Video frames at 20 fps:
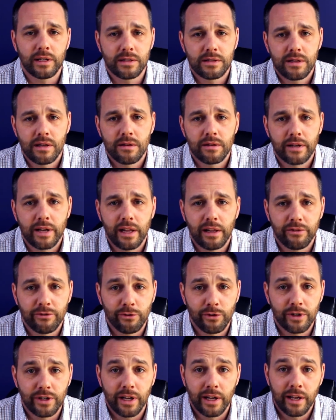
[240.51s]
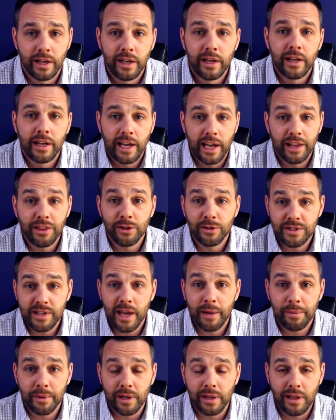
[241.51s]
in Southern California, and those
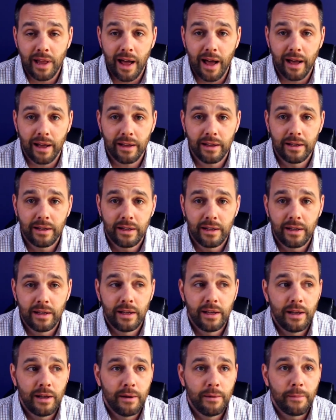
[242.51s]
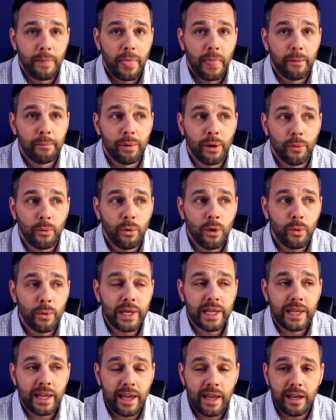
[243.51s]
happen a lot. But what
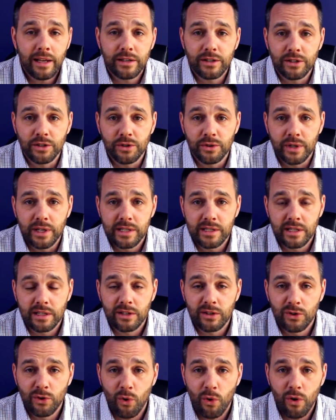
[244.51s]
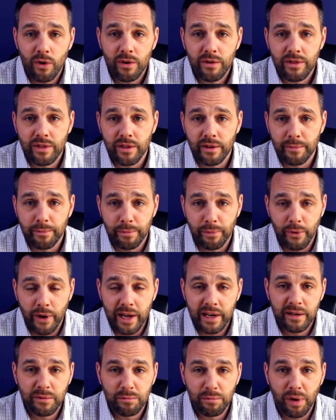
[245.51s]
we can't do is ignore the
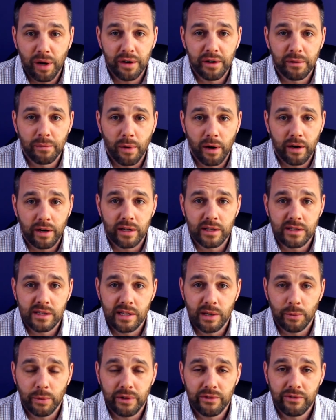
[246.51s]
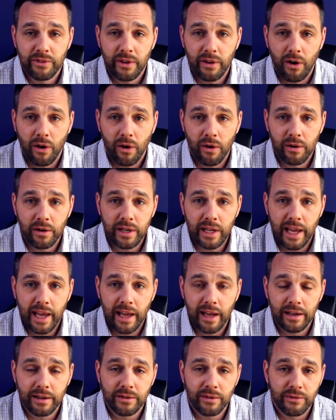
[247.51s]
bread and butter markets that we've already
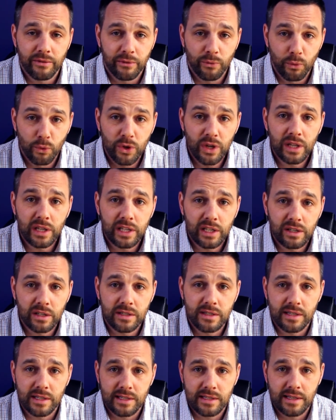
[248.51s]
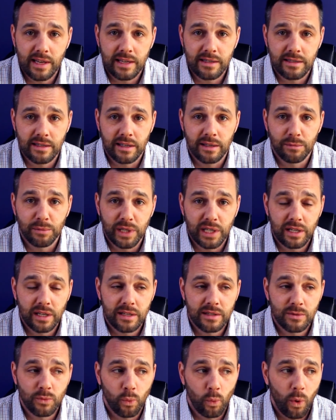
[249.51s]
had really good success in,
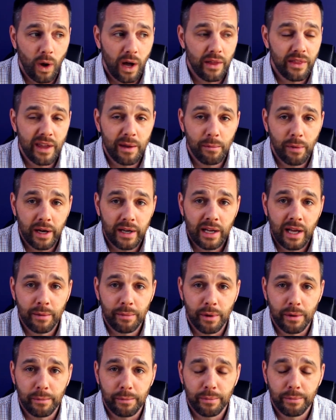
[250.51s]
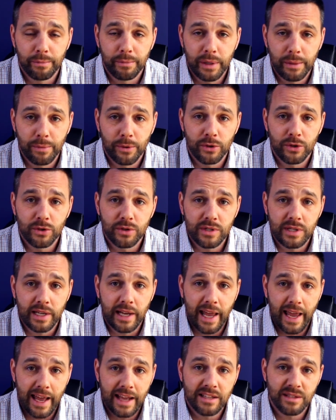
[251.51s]
because while they might not be
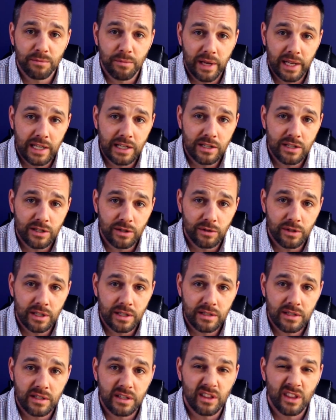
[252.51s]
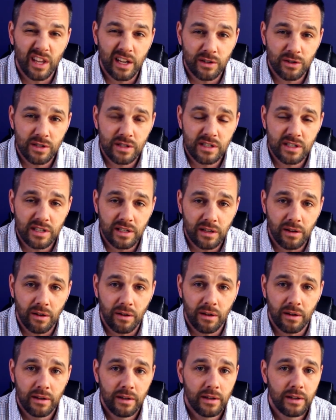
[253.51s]
producing as many students, they're
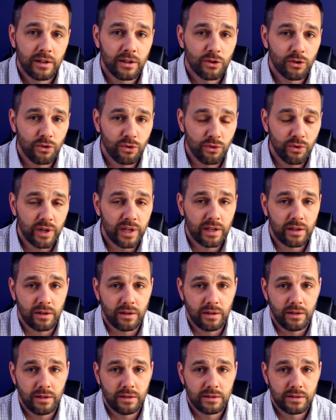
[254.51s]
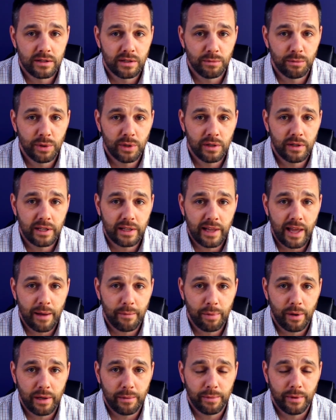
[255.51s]
still critical to building
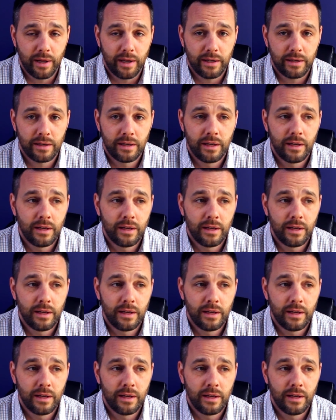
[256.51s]
that pipeline.